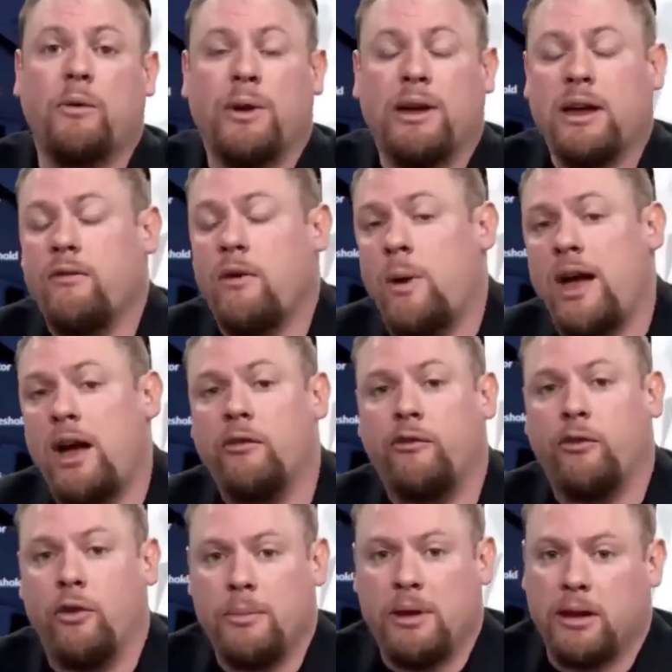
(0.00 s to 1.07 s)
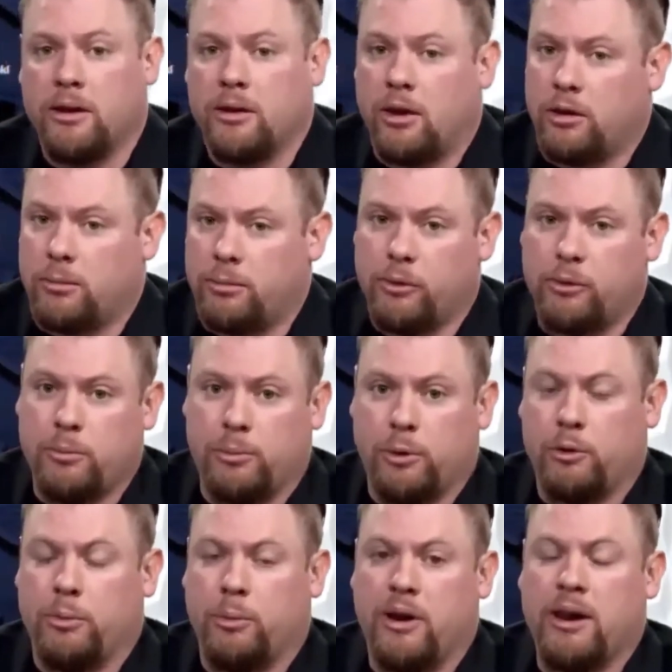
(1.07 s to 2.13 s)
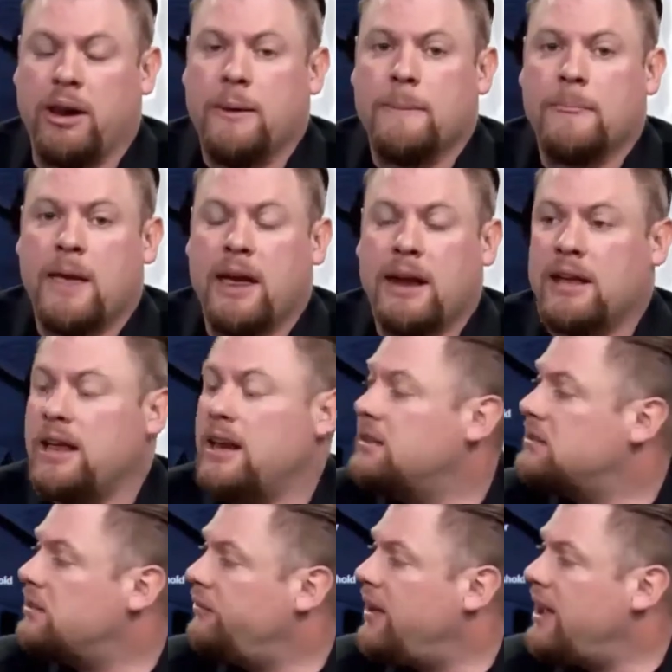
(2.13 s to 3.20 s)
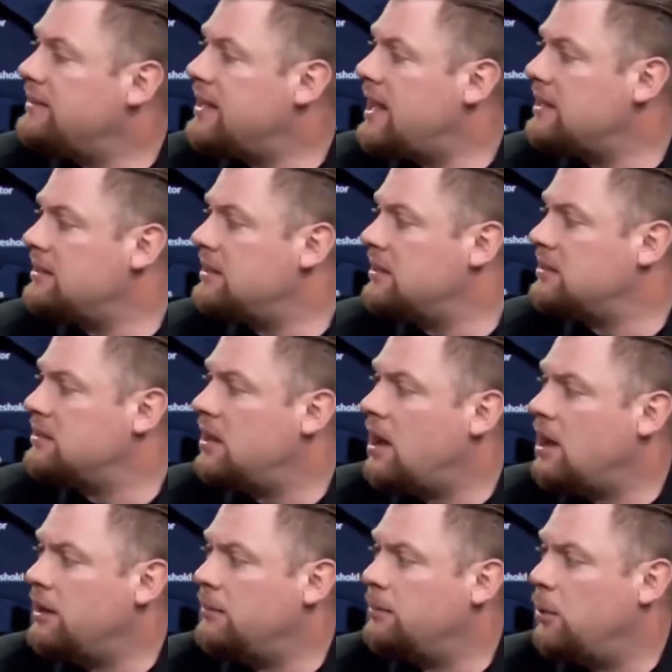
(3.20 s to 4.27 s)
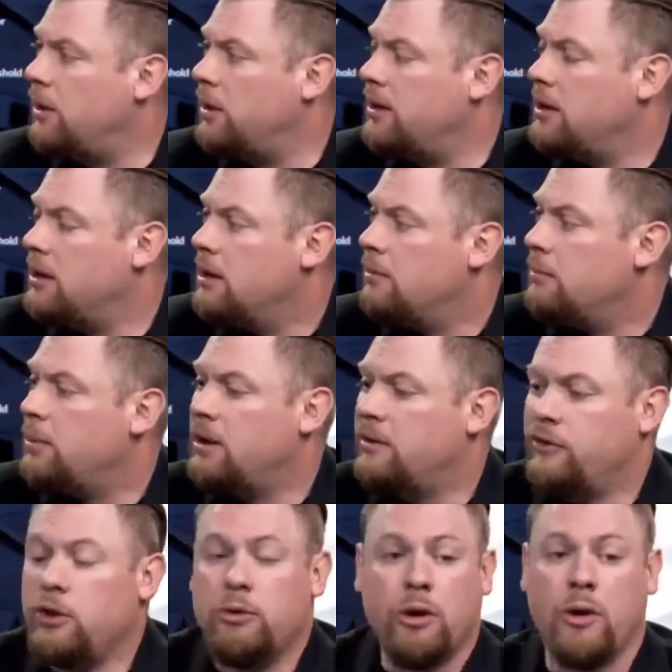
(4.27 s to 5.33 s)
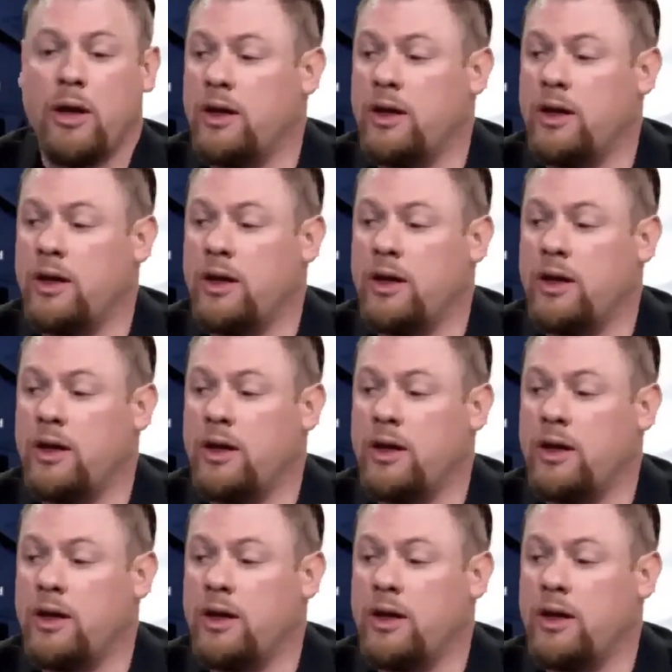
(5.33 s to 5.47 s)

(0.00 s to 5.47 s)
give away our $4 million blueprint. Yeah. And it's a fantastic starting point. But if you don't